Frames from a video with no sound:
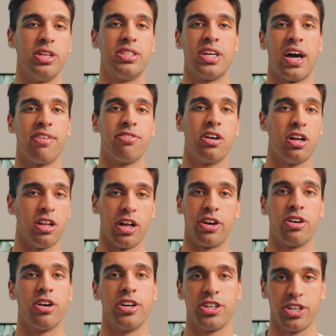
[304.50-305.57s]
need to have
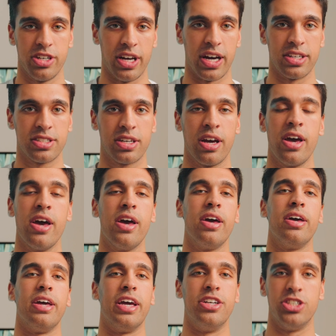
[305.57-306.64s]
clutter on your desk.
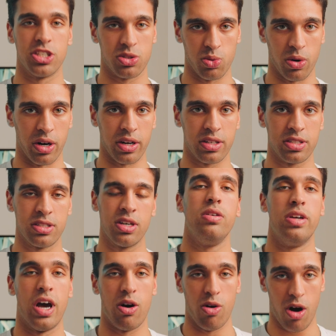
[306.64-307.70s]
It just works.
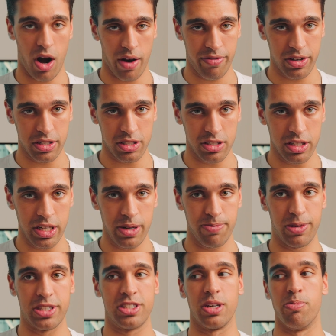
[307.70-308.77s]
Now, obviously,
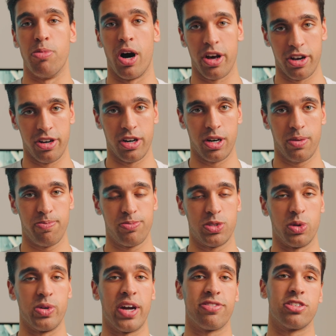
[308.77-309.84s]
it's a monitor,
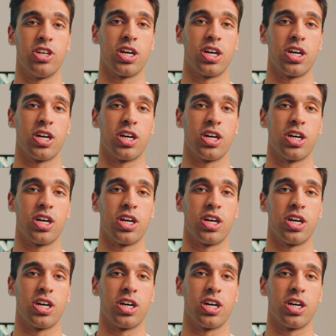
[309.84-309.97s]
so we have to